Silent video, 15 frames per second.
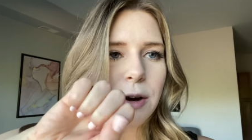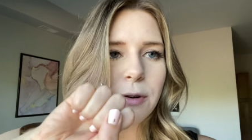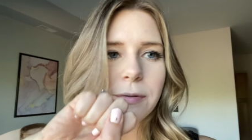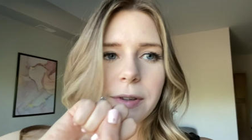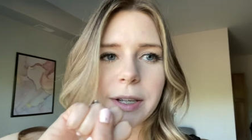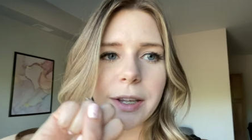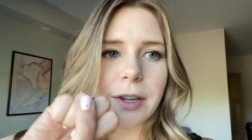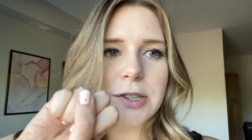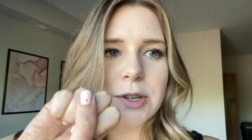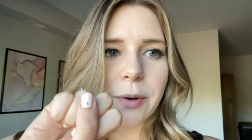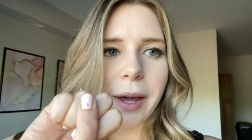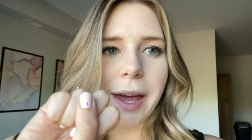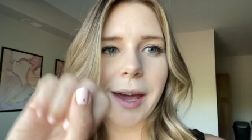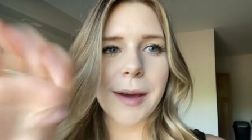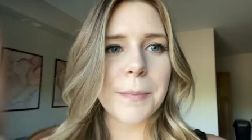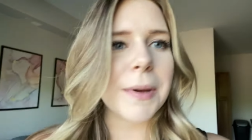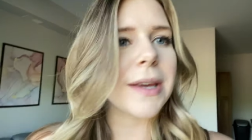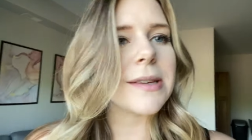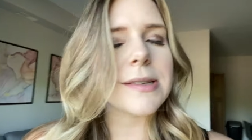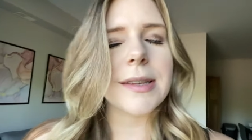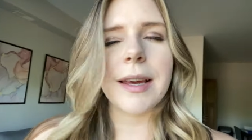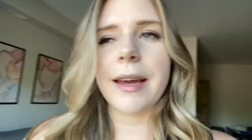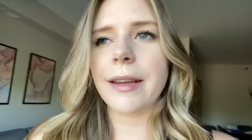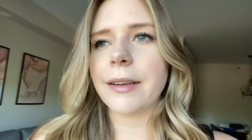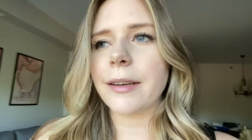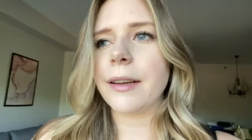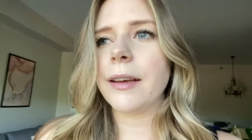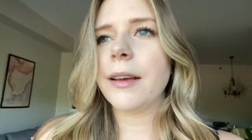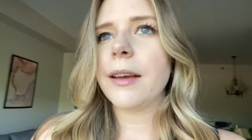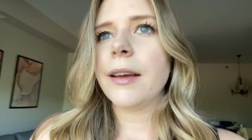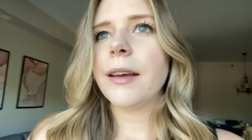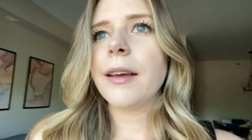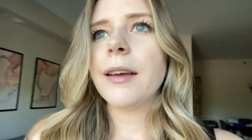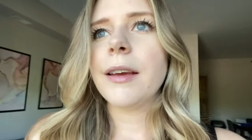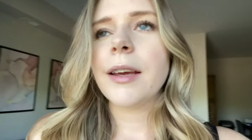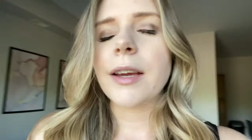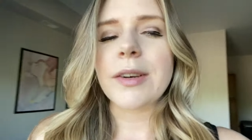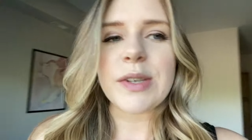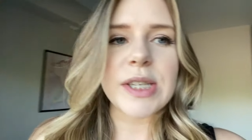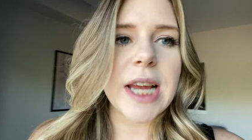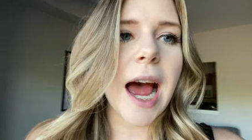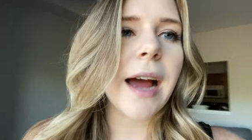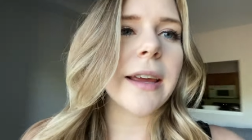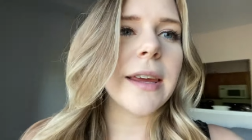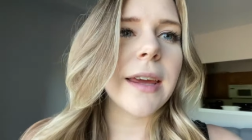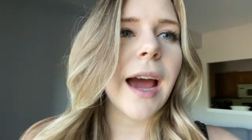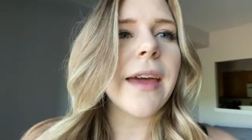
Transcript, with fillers: Hopefully it looks okay because then goes tacky.